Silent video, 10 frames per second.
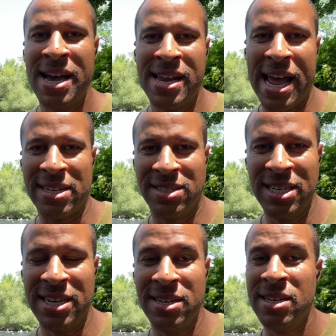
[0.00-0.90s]
And I can
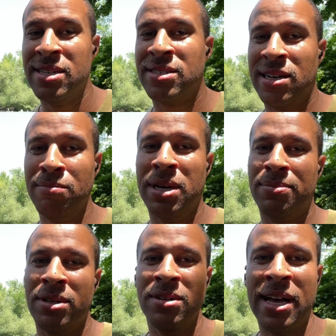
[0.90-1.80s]
see some
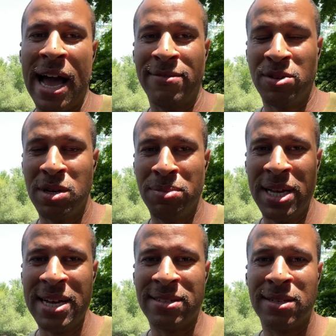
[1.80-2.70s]
people have their own
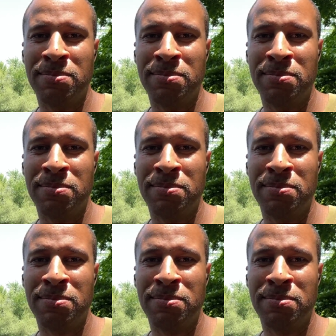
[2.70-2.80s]
plans.